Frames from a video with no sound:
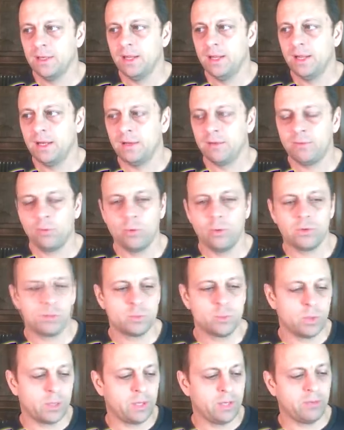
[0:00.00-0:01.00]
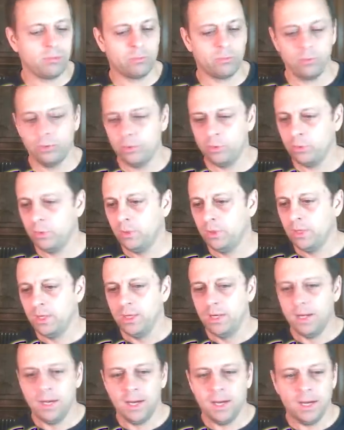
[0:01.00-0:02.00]
And of course, working through,
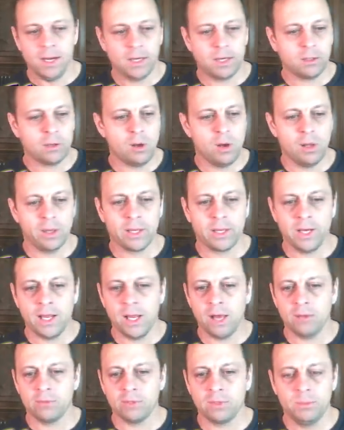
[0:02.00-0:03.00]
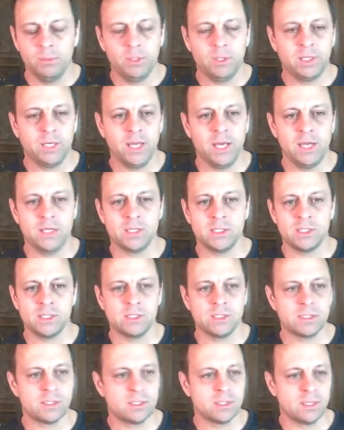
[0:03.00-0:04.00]
calling it out,
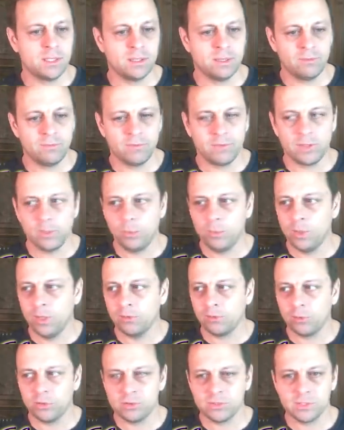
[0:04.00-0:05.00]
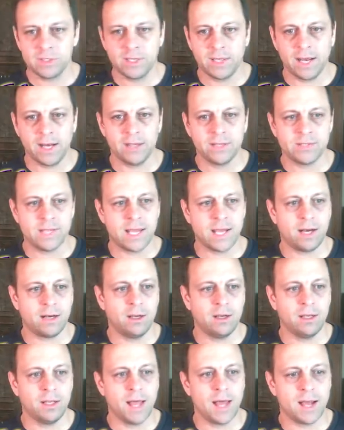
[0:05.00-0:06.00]
communications very well. Of course, Catalyst had it
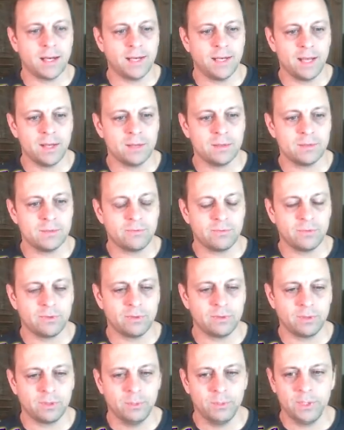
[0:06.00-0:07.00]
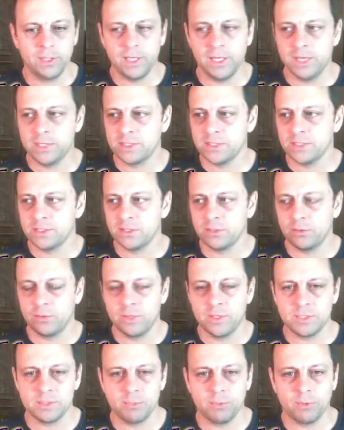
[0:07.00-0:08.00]
on lockdown for communications, so
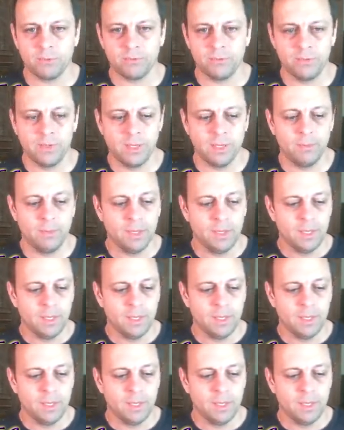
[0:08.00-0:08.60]
great support from them.